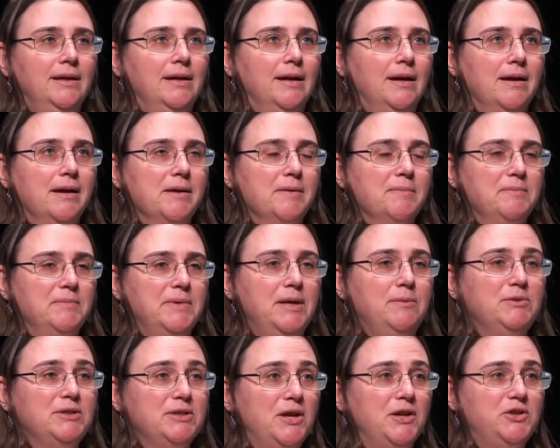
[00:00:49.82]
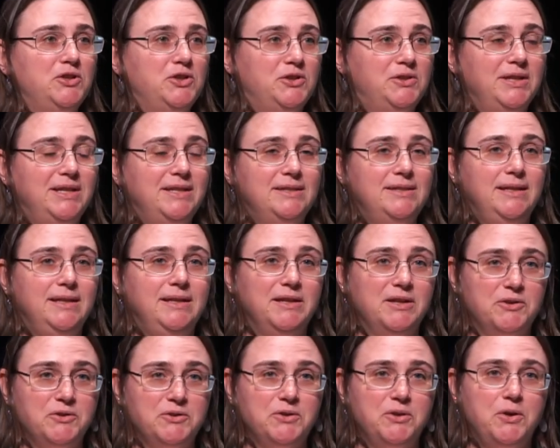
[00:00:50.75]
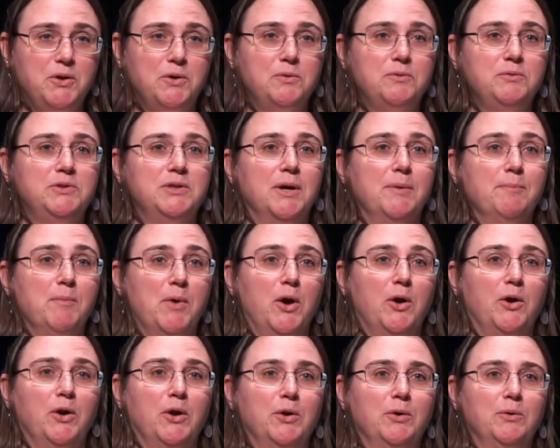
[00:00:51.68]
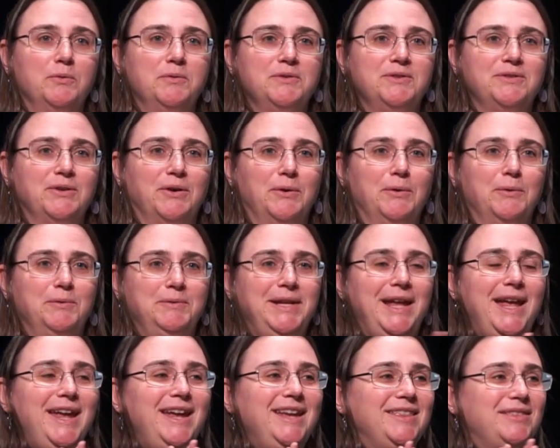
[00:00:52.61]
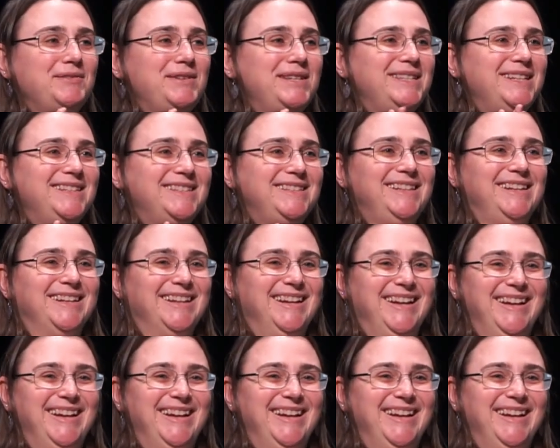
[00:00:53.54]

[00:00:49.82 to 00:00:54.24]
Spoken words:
It was launched 60 years ago tomorrow, so yay, 360.